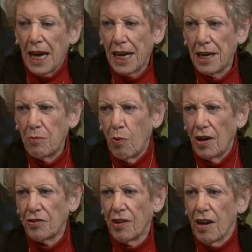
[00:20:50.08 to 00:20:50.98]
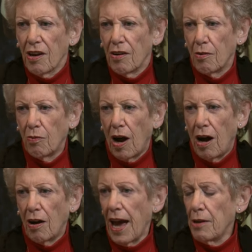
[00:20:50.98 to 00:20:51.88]
He was
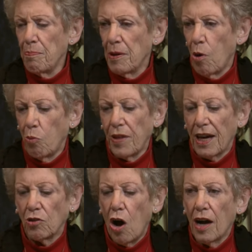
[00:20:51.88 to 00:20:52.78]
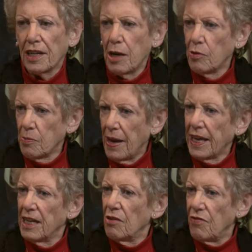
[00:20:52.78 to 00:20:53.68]
uh, hadn't been pope that long, and he was
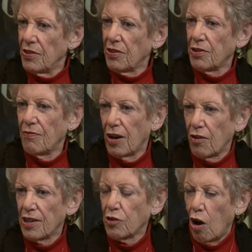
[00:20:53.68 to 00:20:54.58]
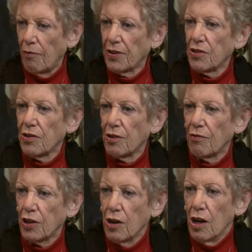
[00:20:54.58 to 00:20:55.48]
making a visit to various offices
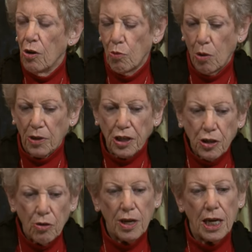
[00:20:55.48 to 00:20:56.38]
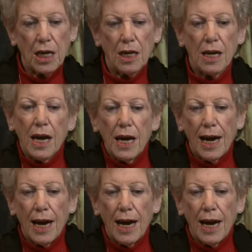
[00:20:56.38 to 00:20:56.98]
of the Roman Curia.